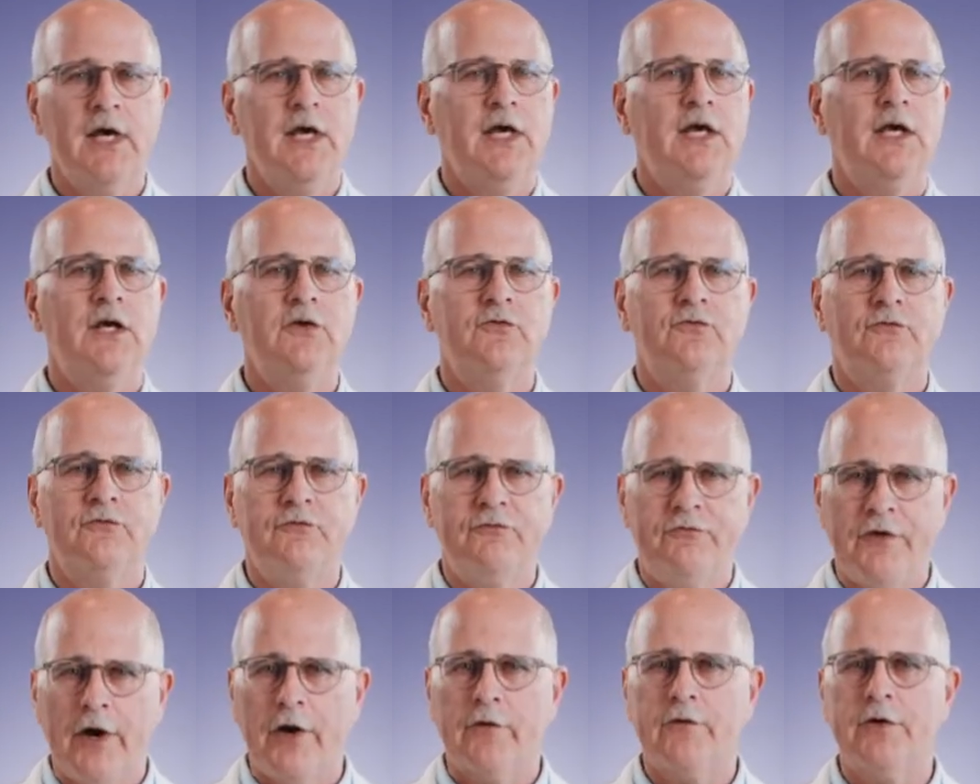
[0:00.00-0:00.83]
is
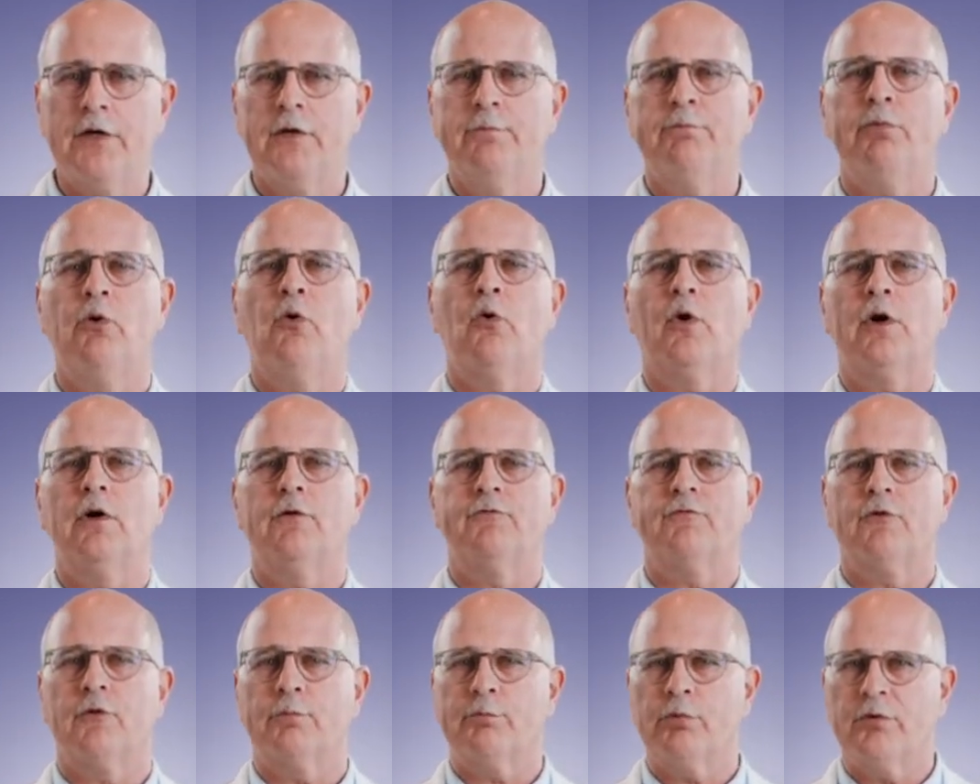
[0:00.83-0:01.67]
very important
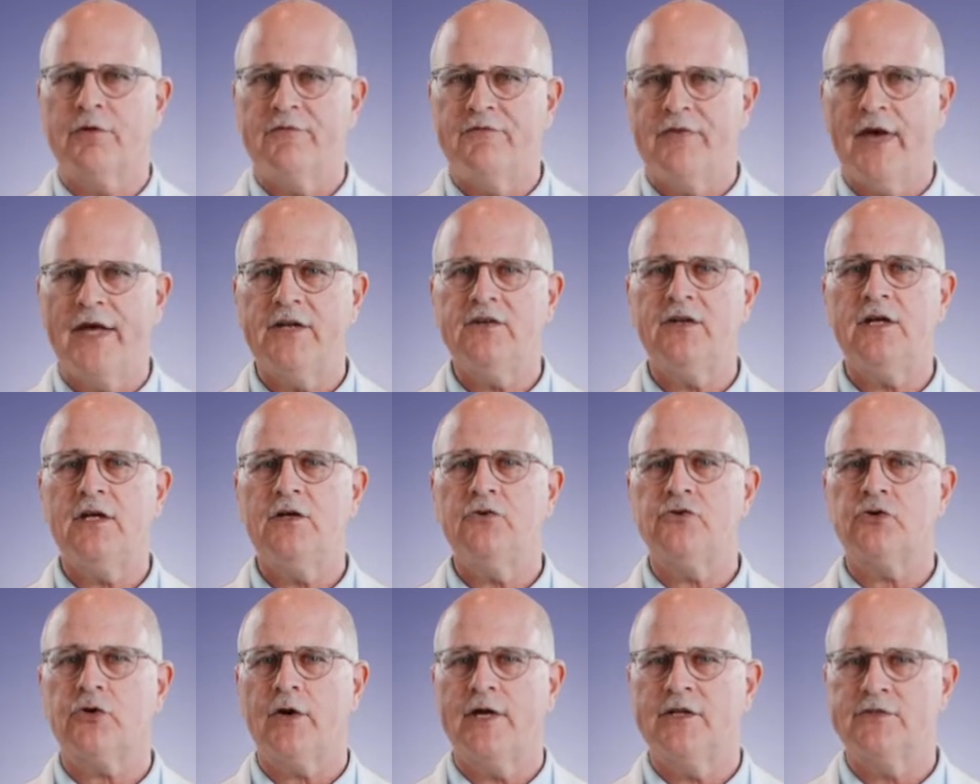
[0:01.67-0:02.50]
for preventing
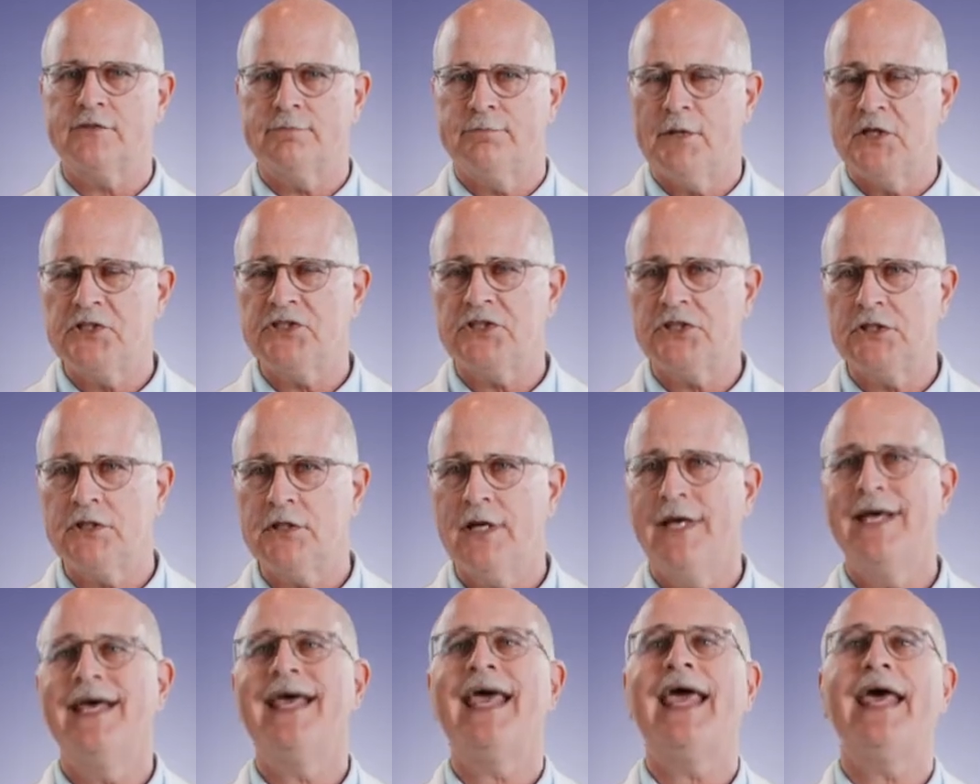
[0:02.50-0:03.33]
transmission
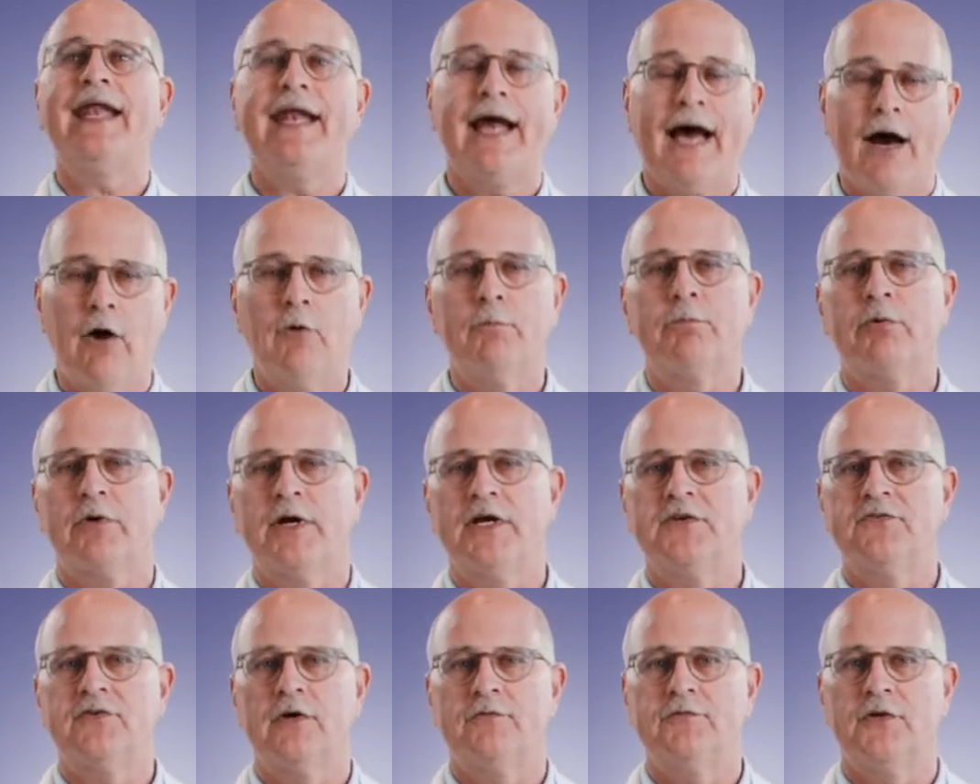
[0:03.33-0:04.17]
and
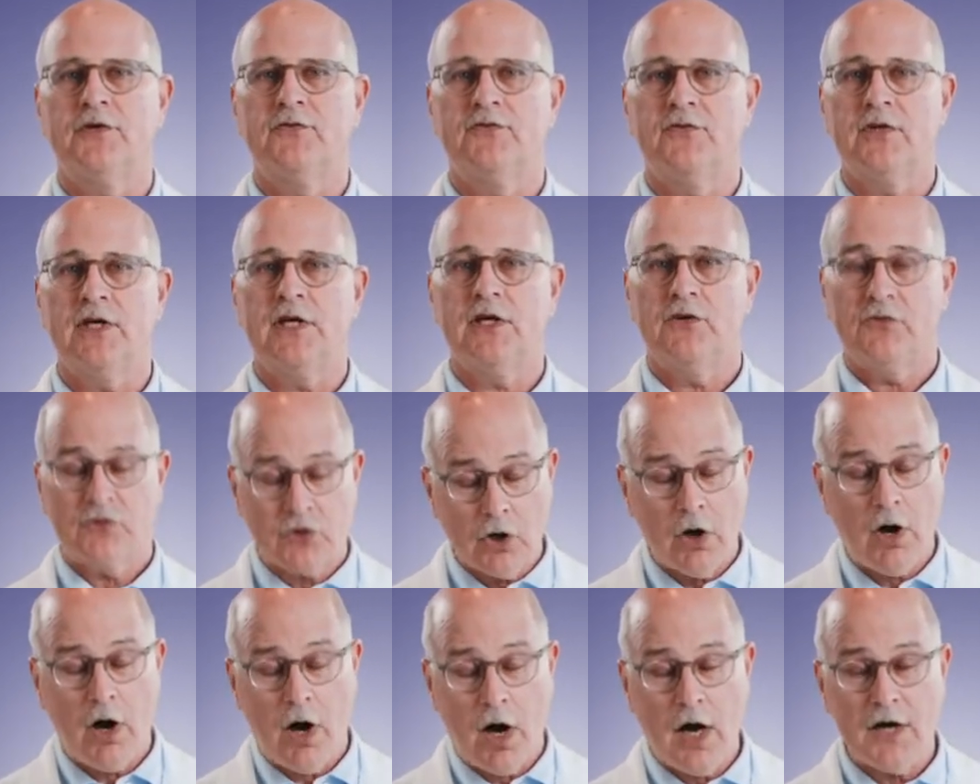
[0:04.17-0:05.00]
outbreaks of disease
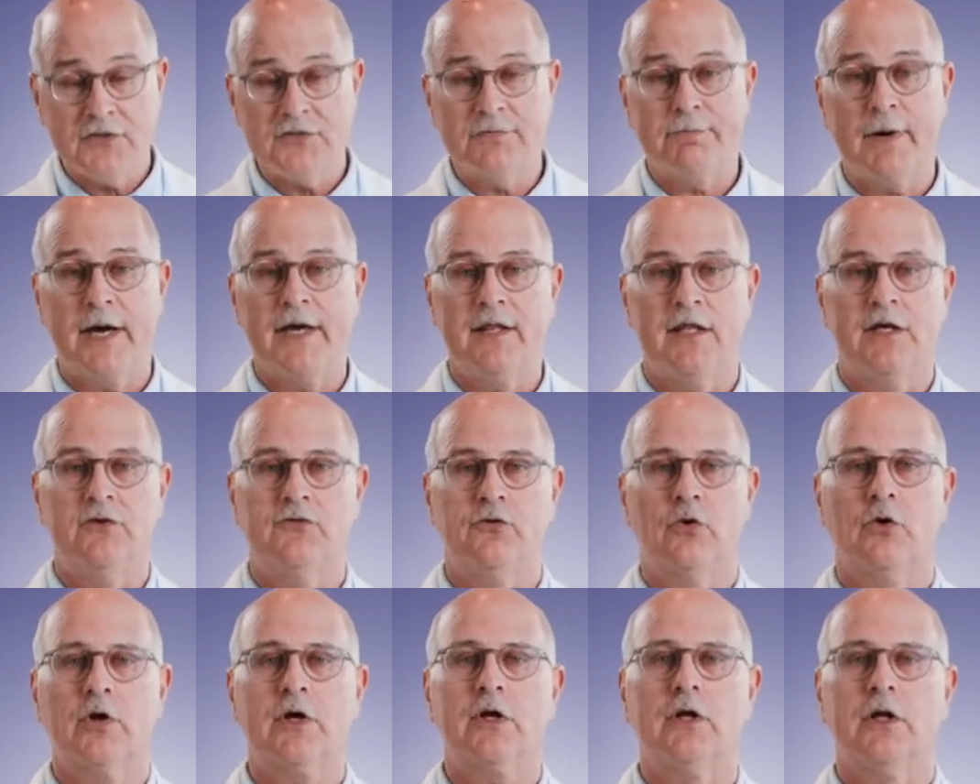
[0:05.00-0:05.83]
caused by these
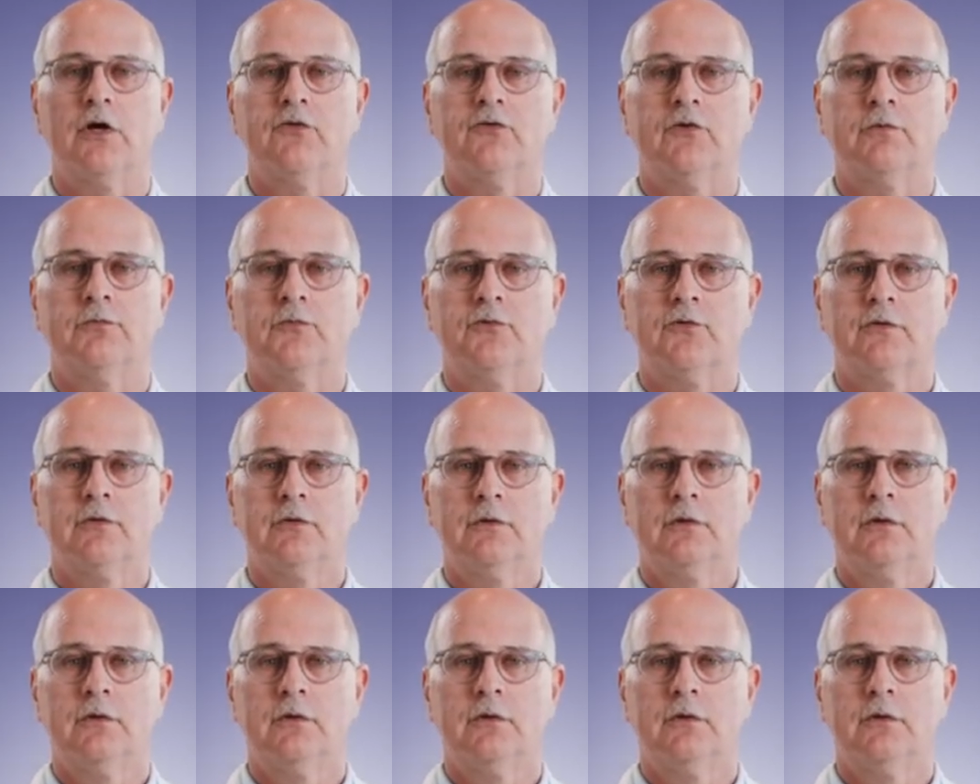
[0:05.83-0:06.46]
organisms.